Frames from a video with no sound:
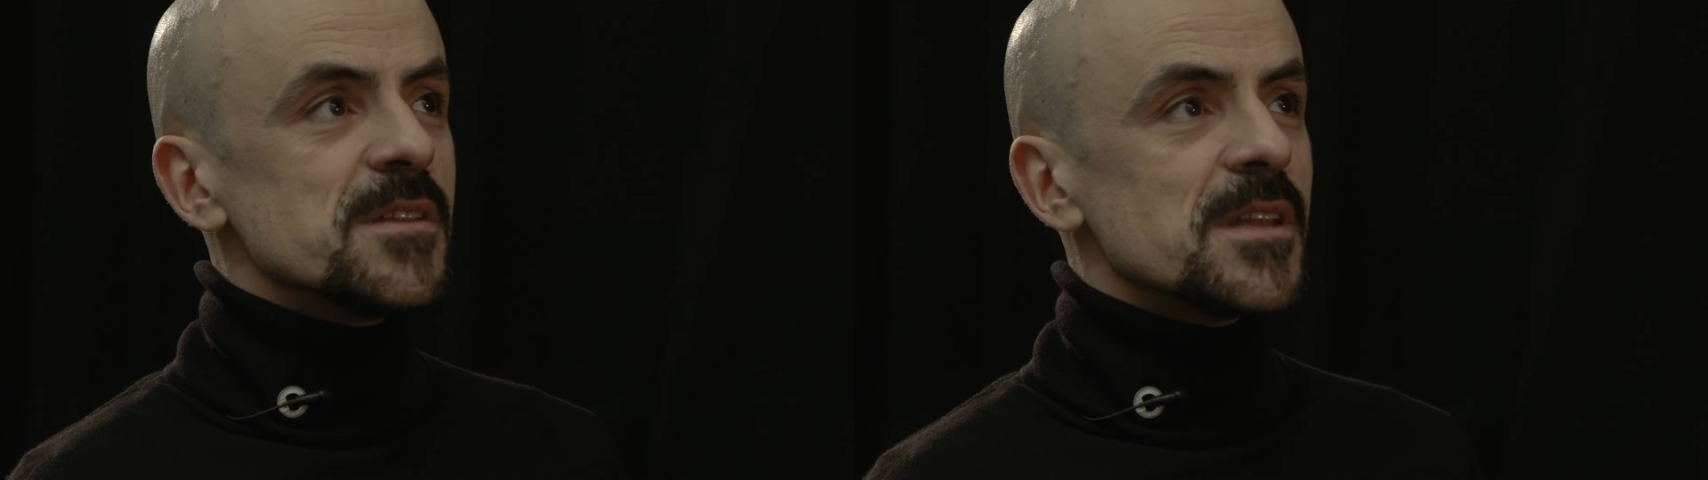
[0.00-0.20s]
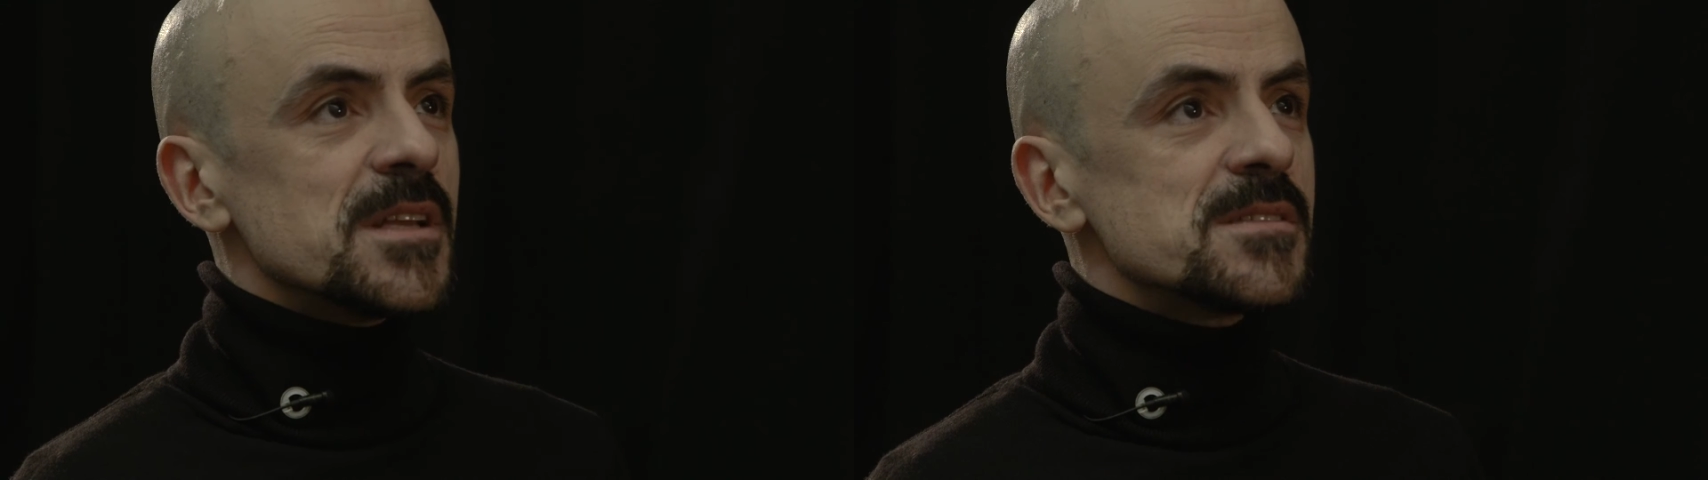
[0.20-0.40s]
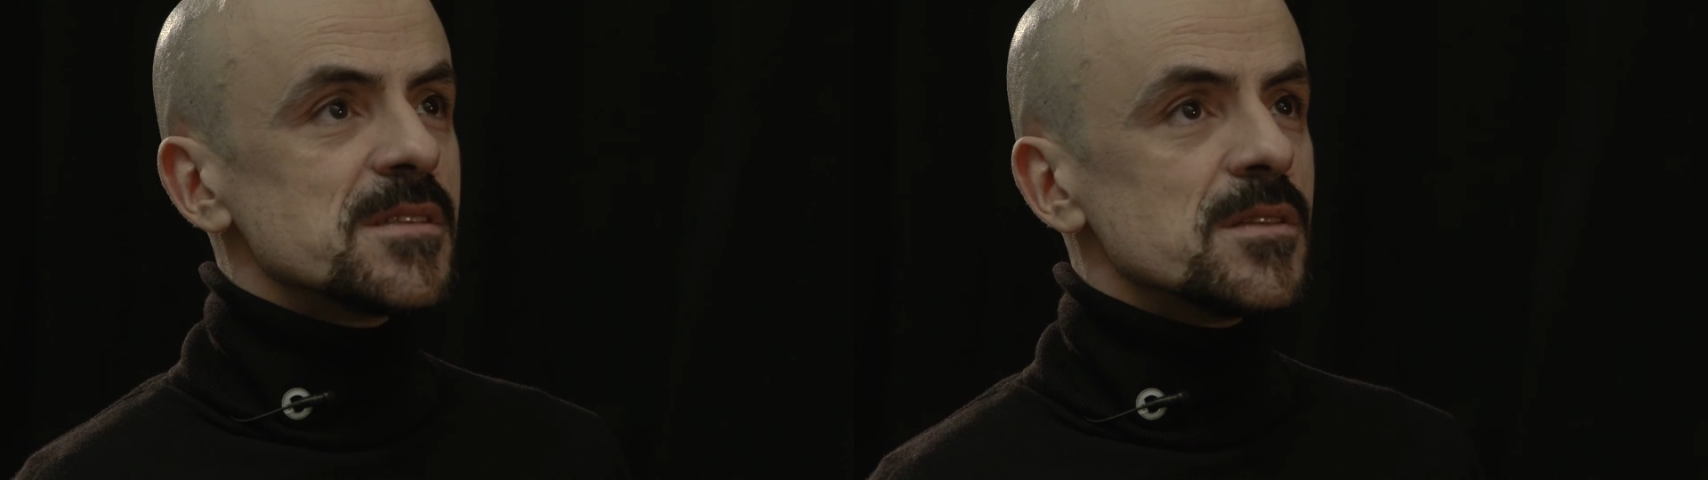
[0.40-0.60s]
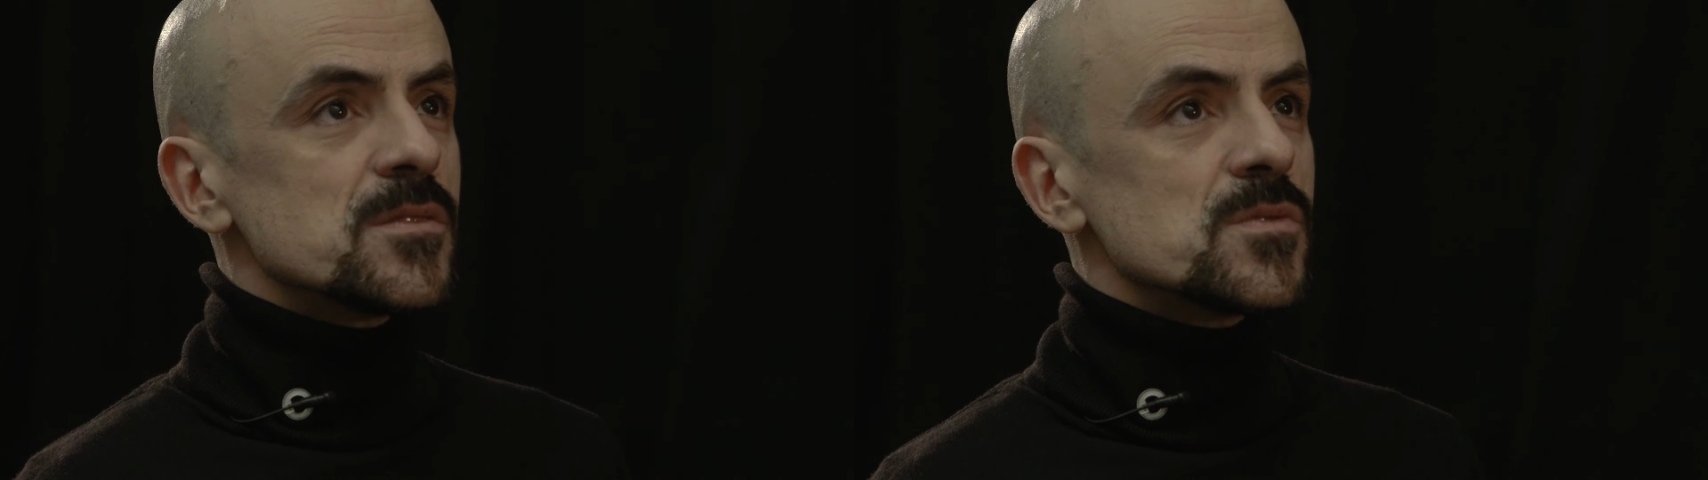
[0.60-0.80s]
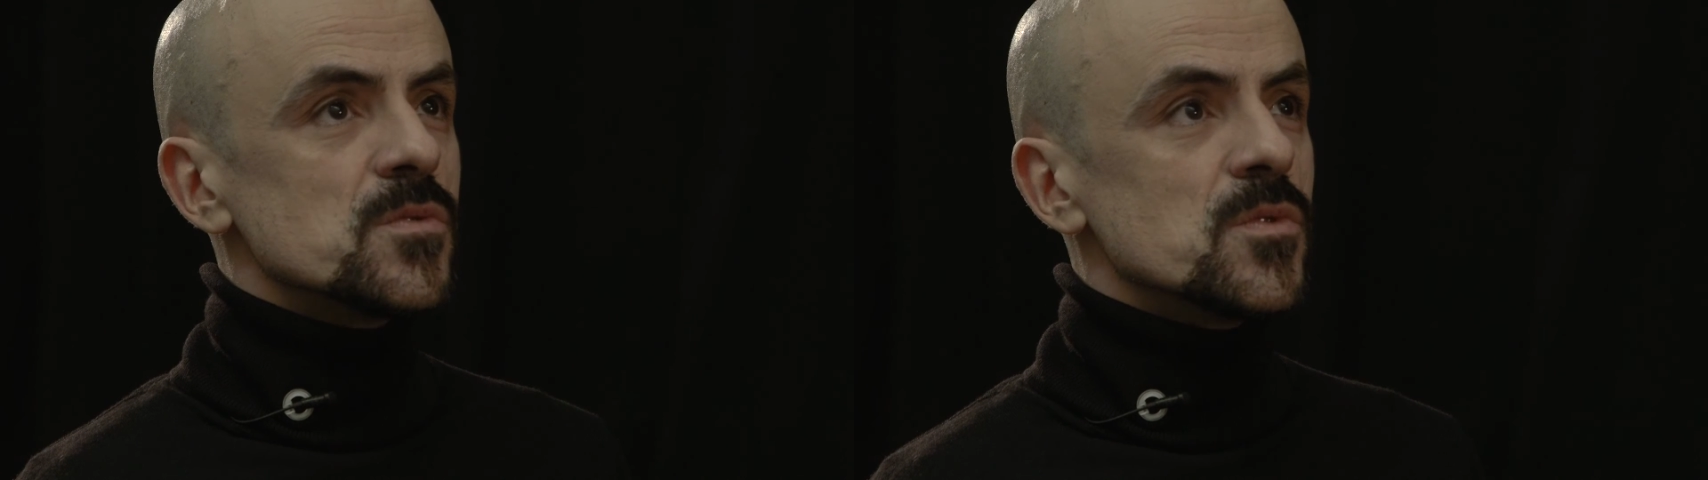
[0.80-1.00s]
interesting
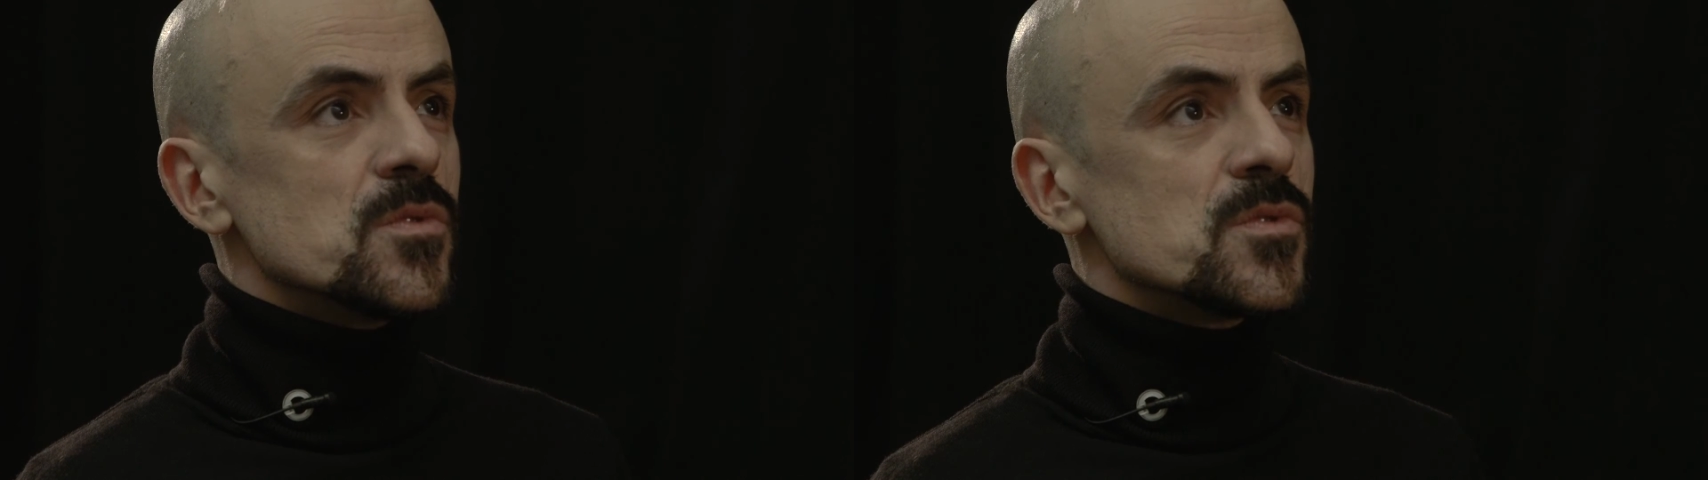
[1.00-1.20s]
to,